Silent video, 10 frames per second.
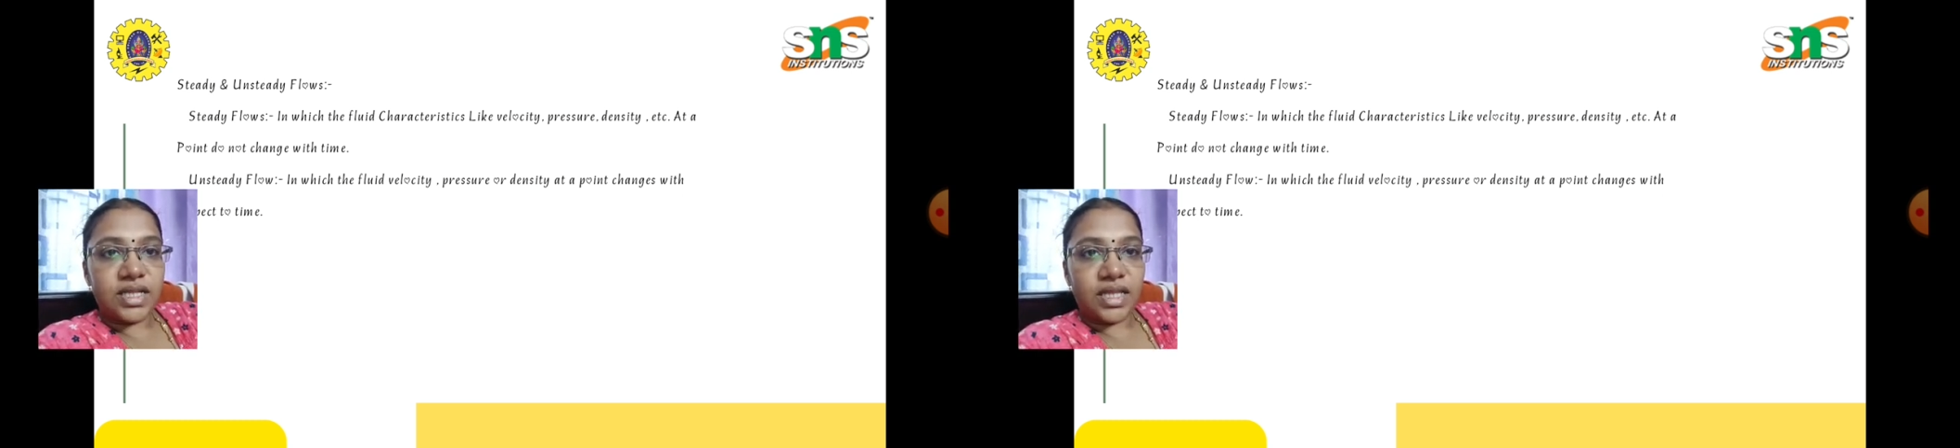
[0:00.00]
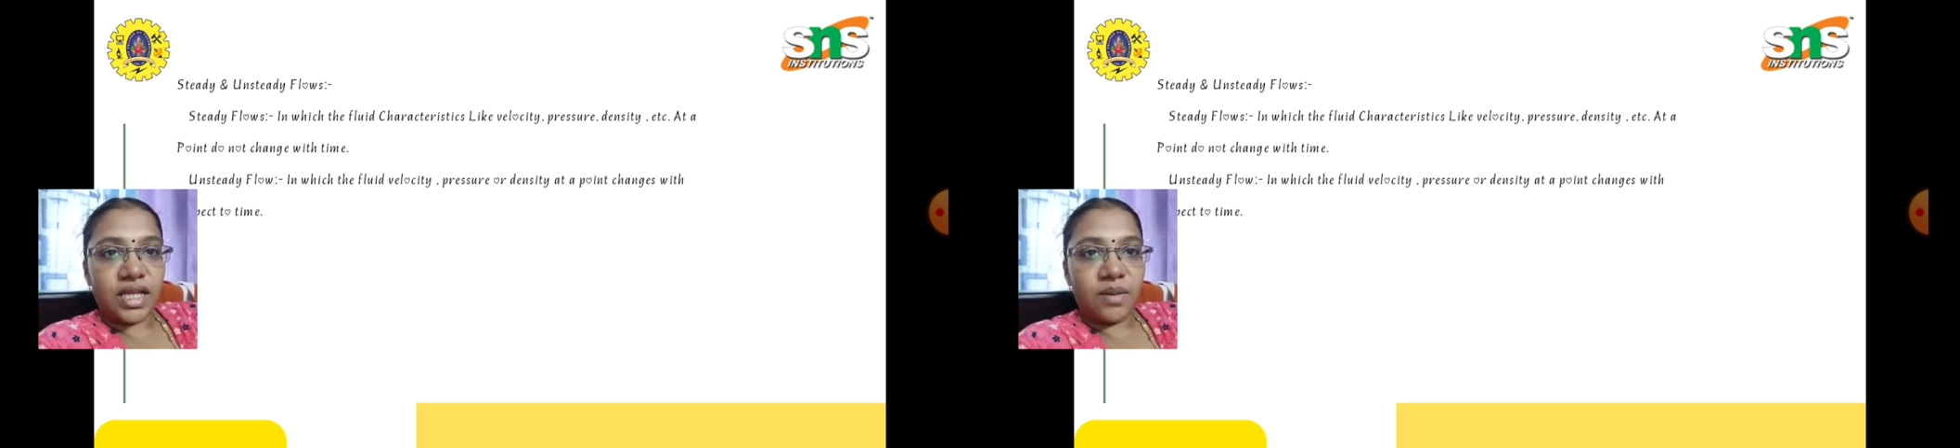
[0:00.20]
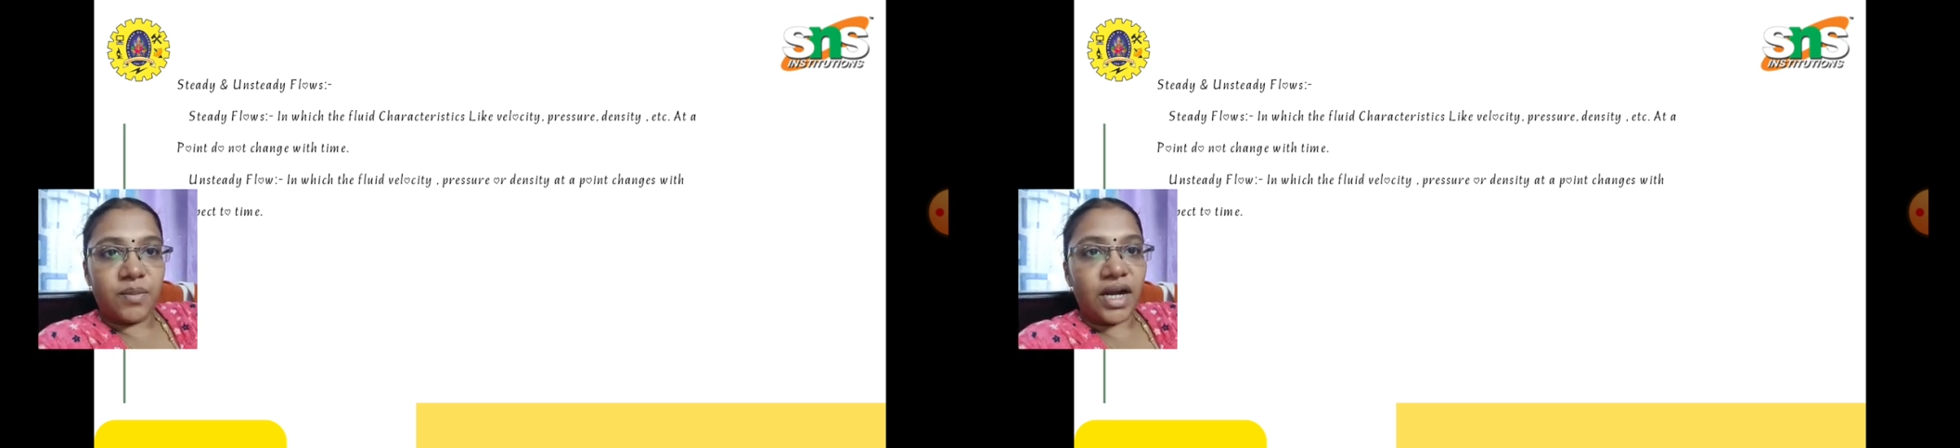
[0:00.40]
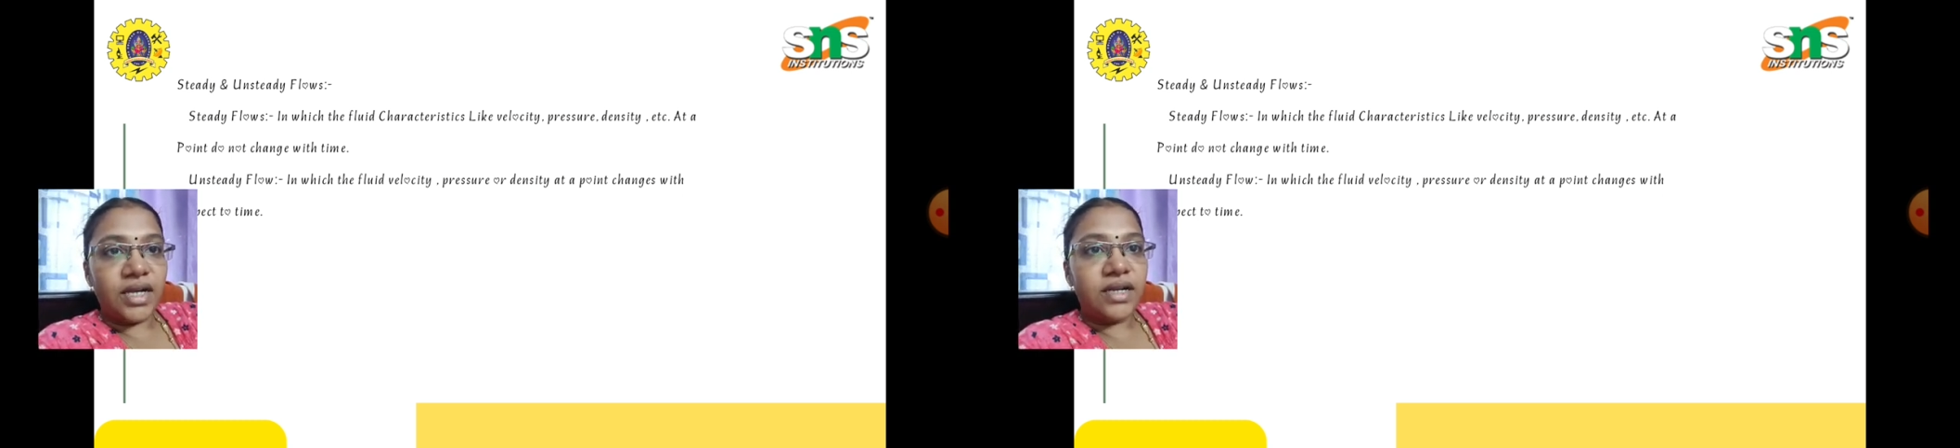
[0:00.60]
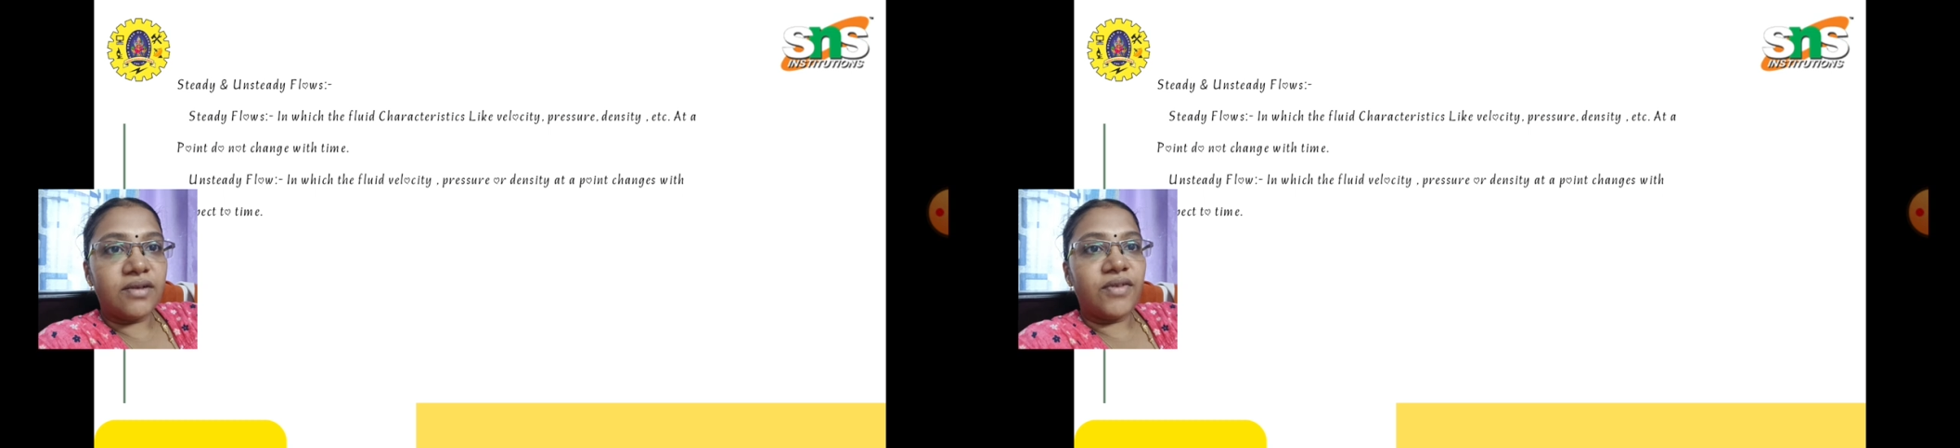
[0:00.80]
nothing
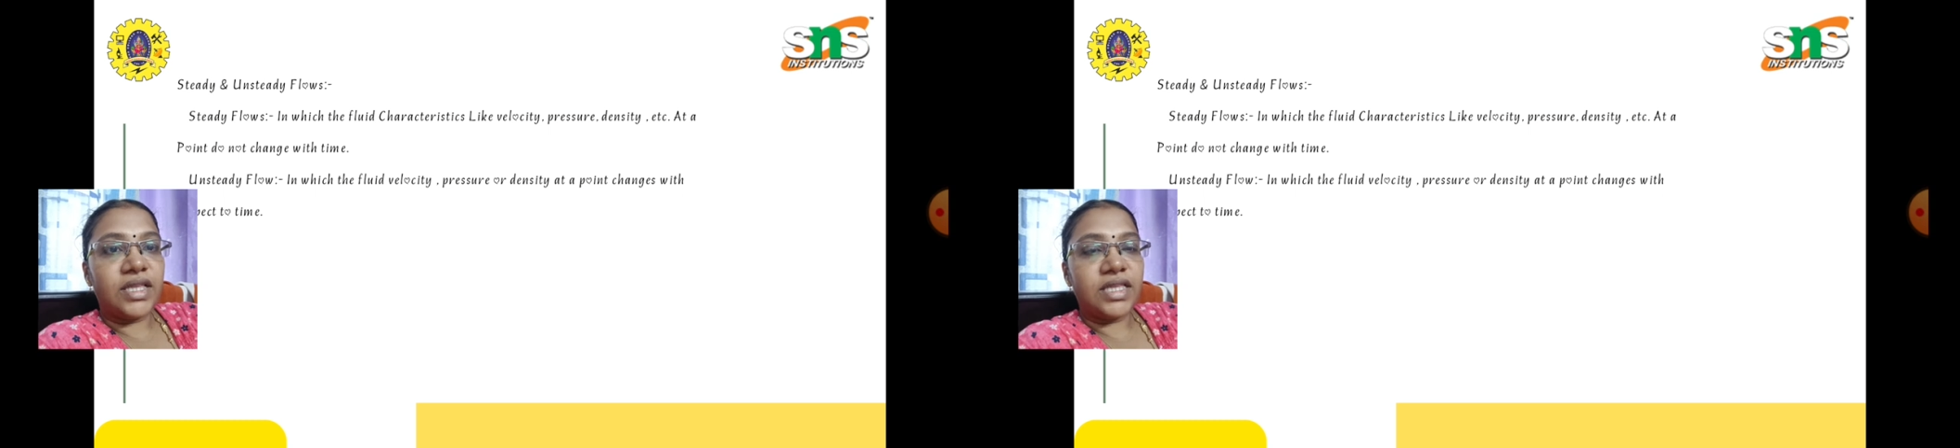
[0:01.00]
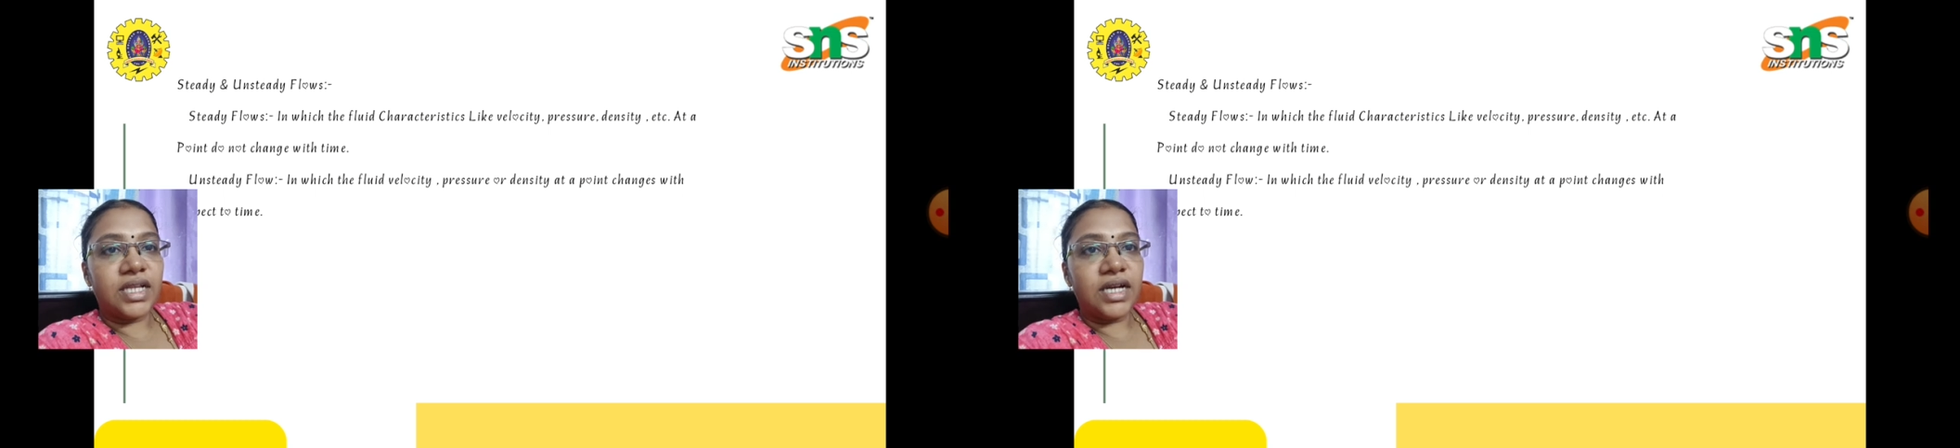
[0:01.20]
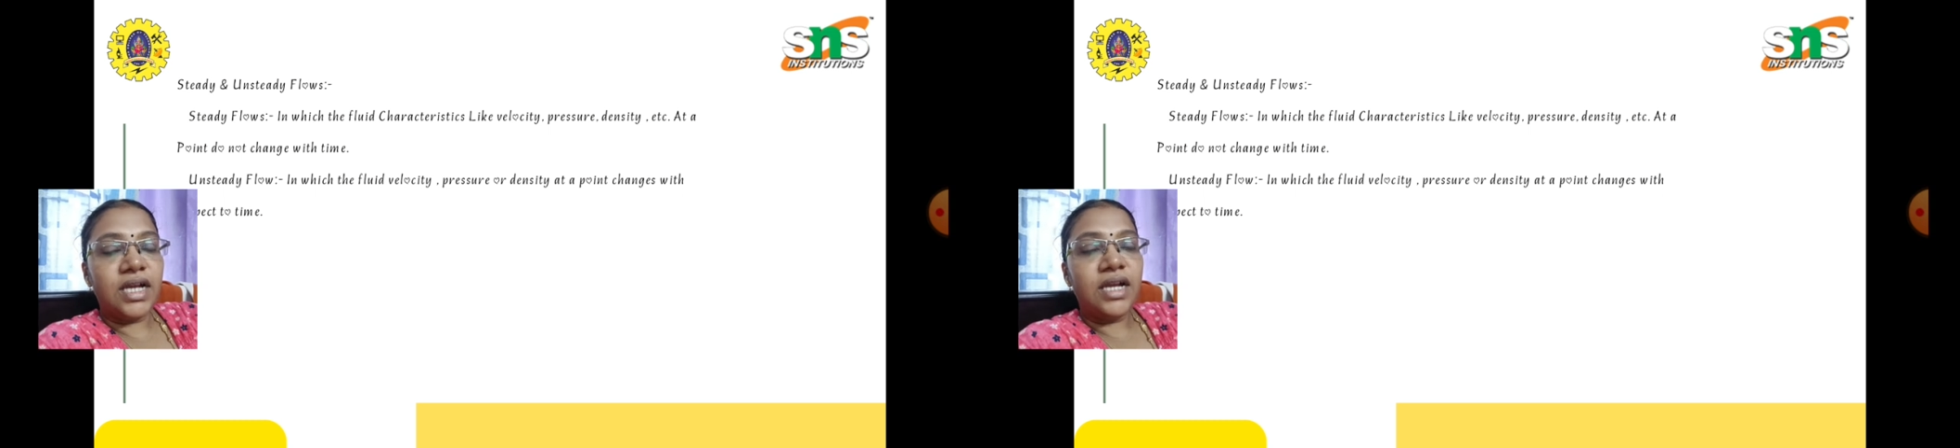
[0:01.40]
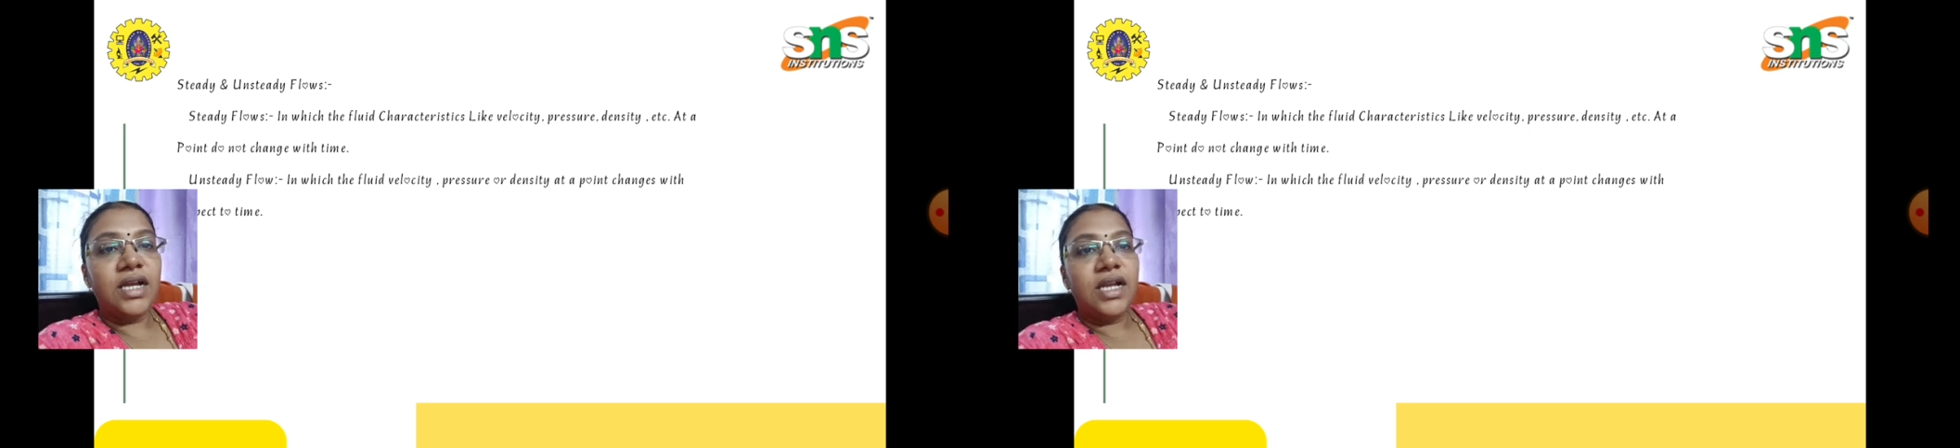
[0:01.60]
but when the